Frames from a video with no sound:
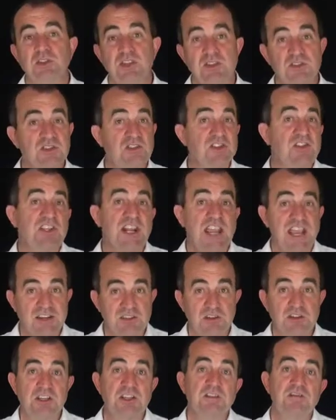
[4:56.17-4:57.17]
is the
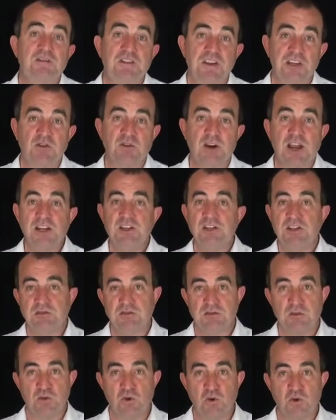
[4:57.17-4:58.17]
standard configuration
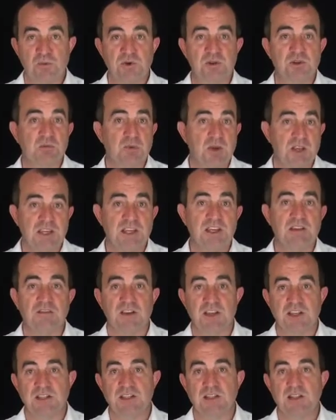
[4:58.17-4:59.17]
for corporate speaking
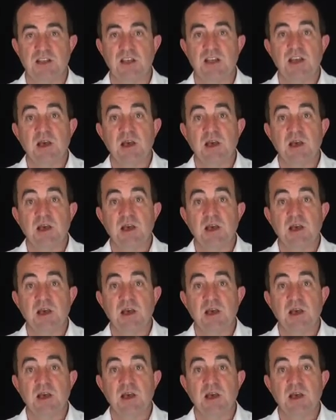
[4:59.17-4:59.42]
events,